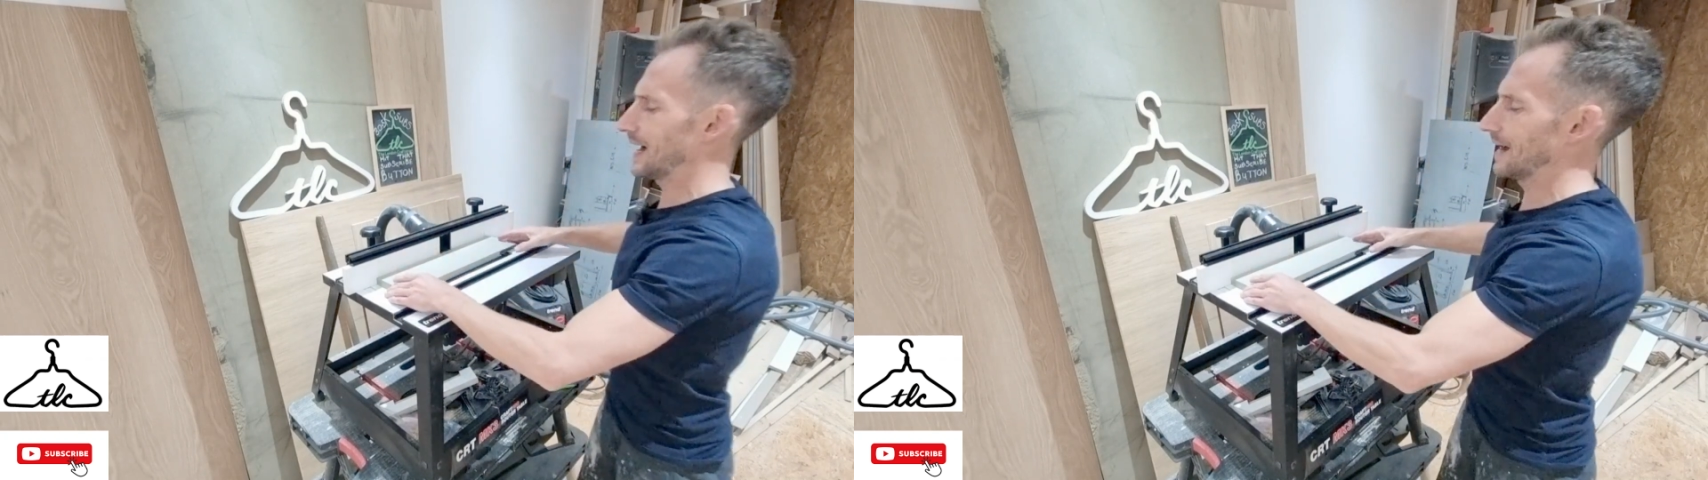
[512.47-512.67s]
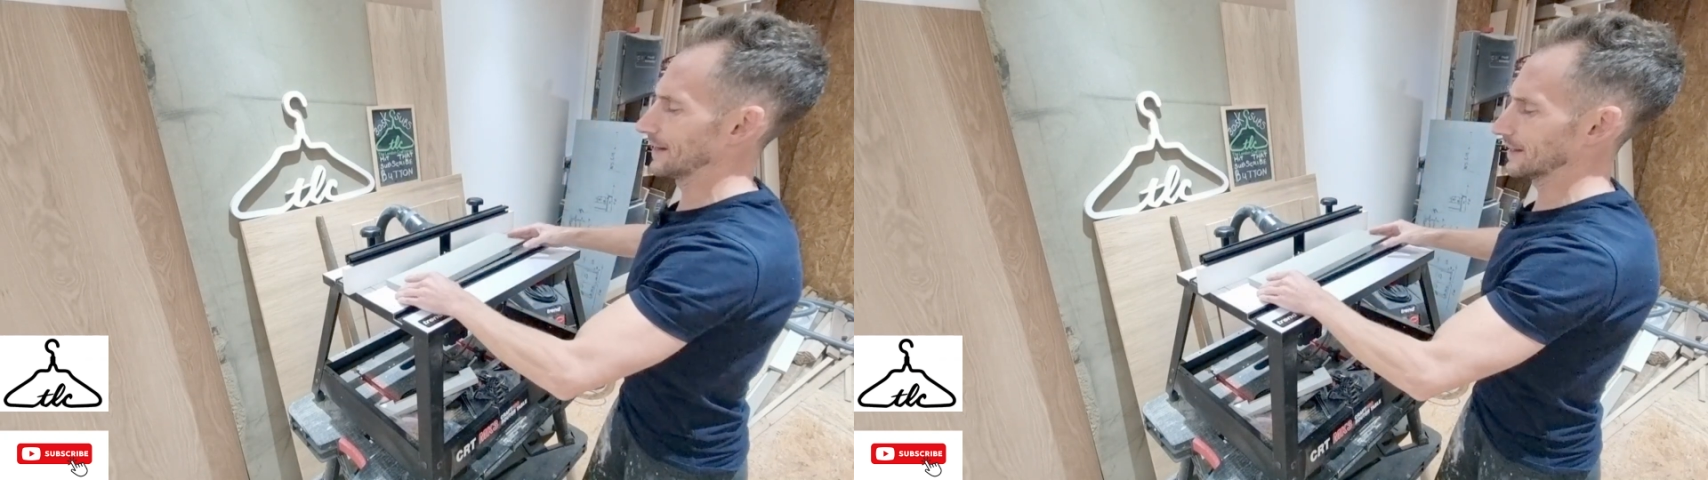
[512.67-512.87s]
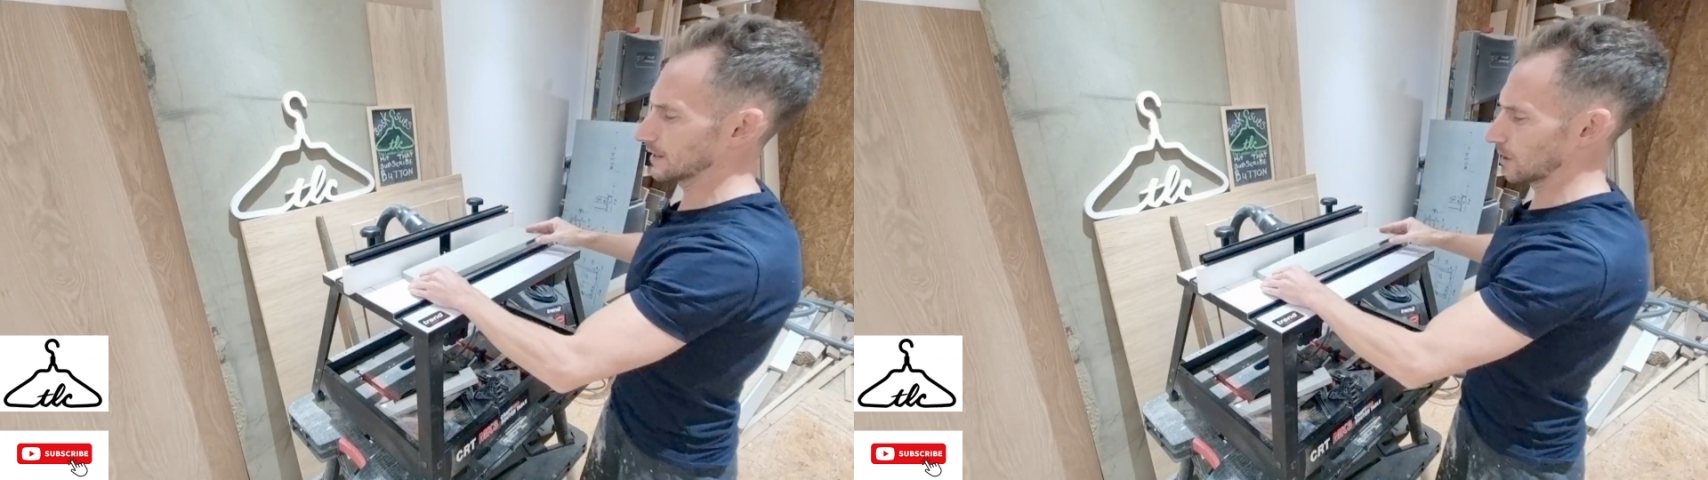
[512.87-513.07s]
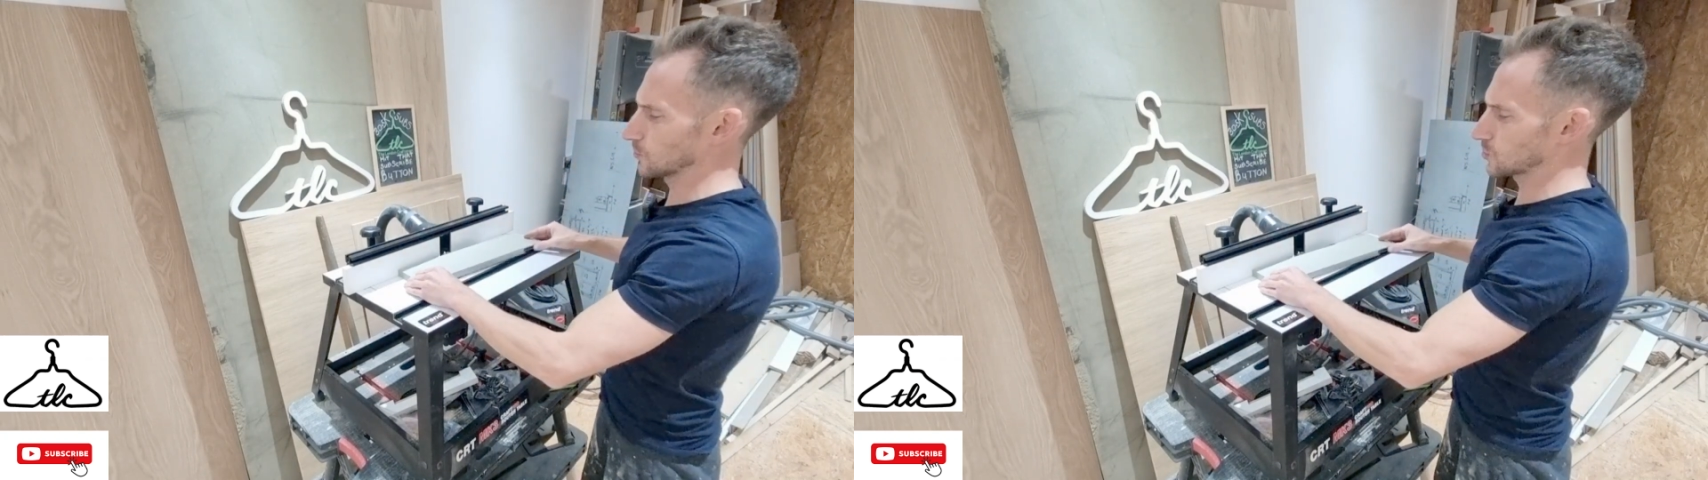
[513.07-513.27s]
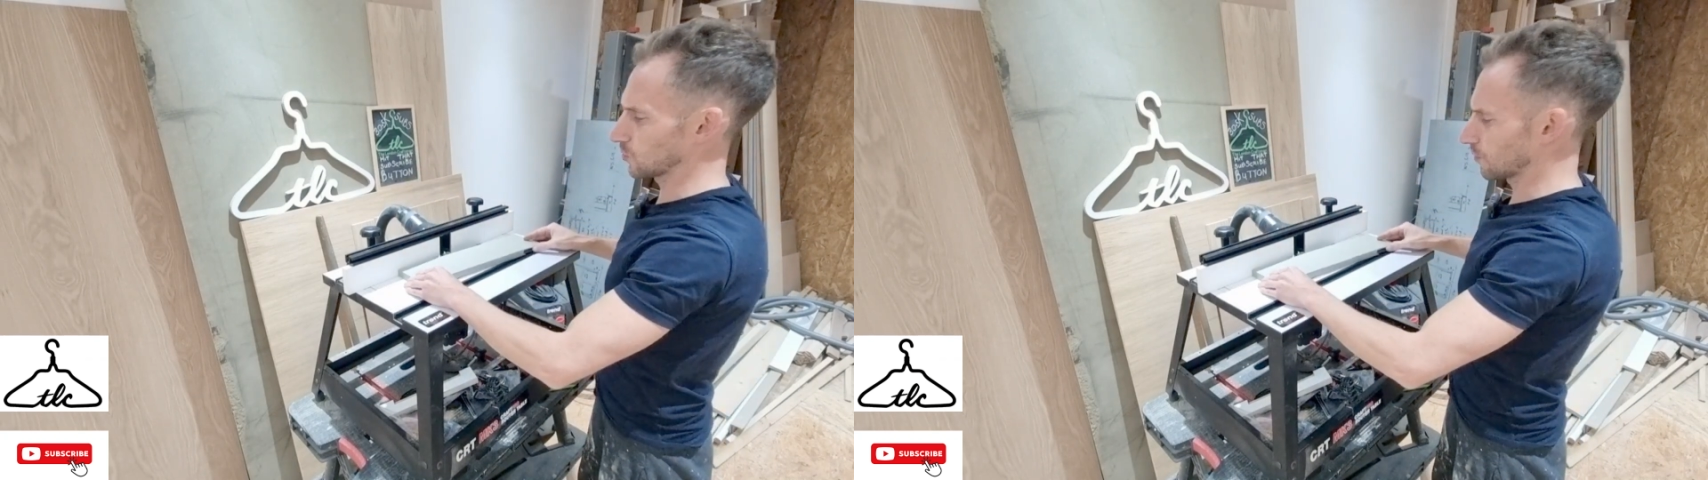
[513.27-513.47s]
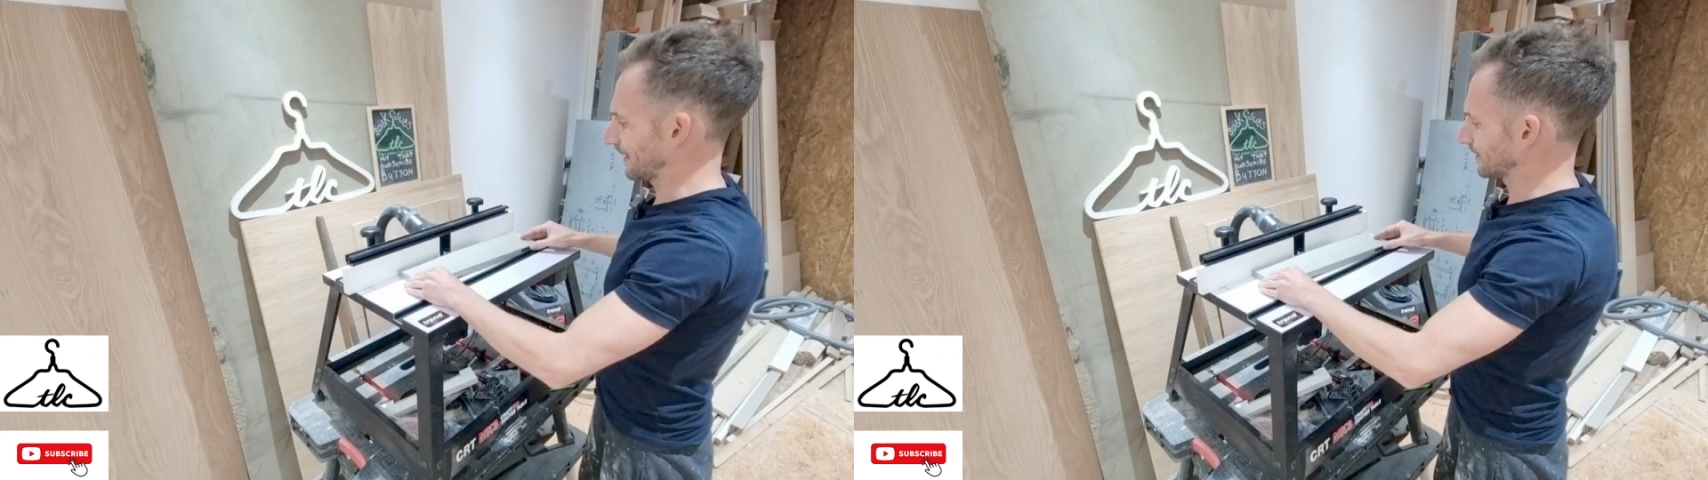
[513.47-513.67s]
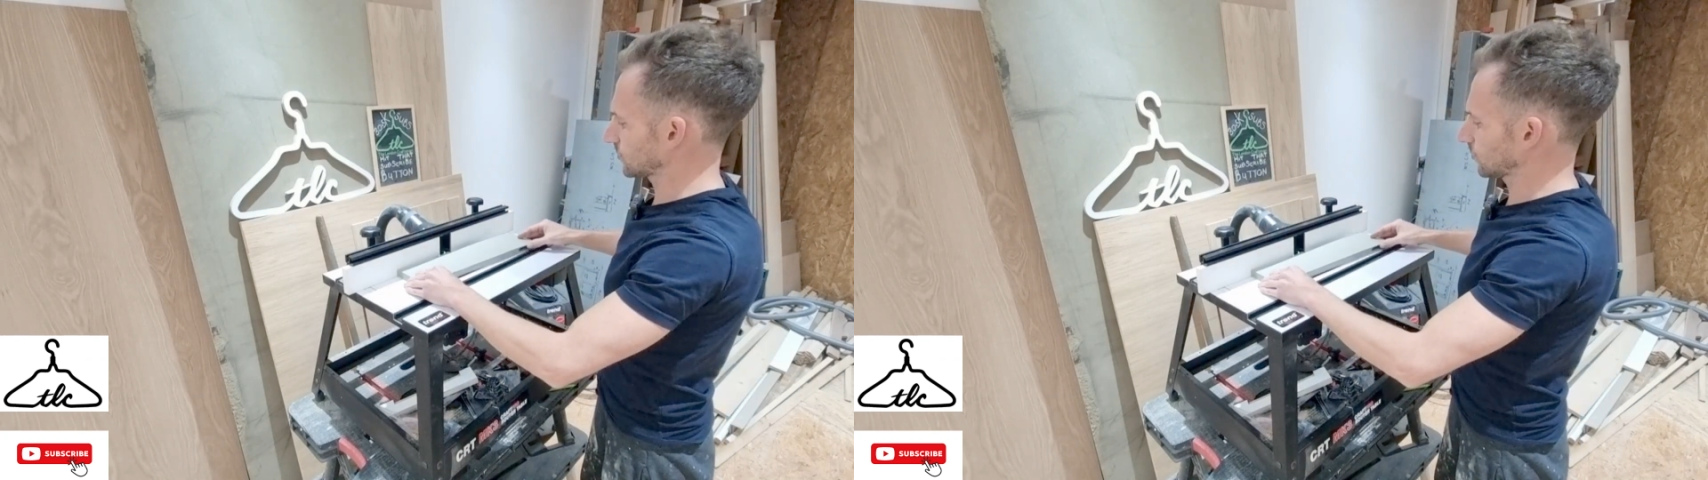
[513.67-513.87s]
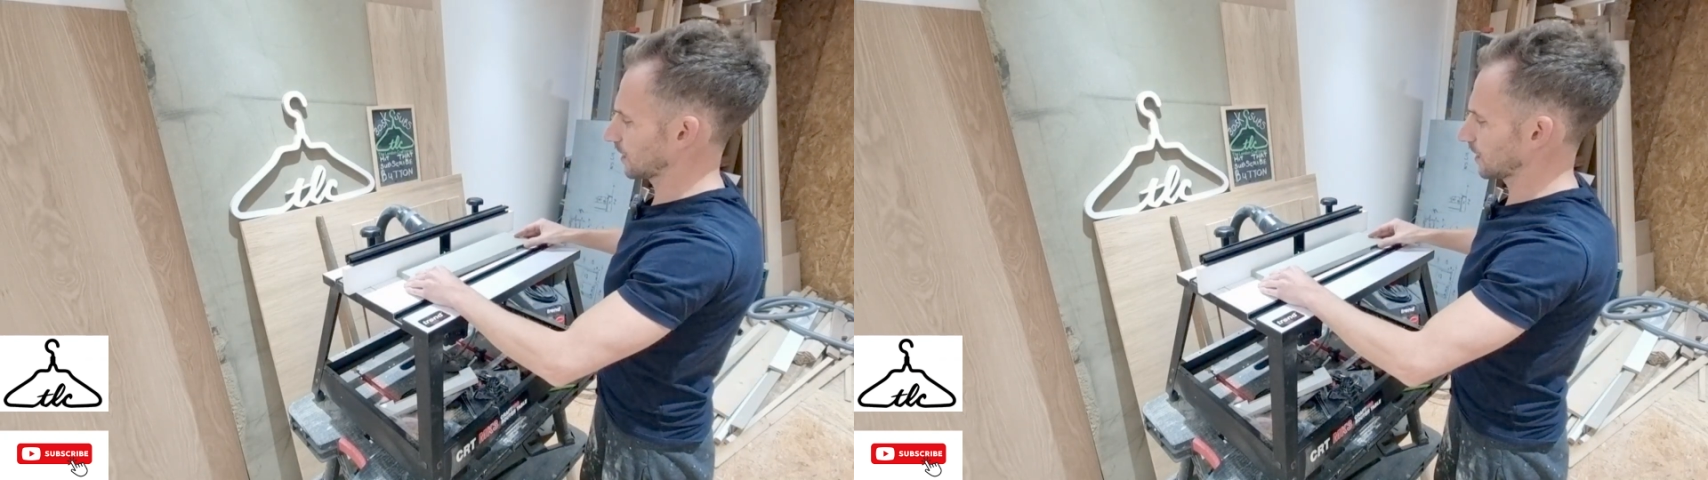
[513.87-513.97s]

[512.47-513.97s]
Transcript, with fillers: and then go to your pencil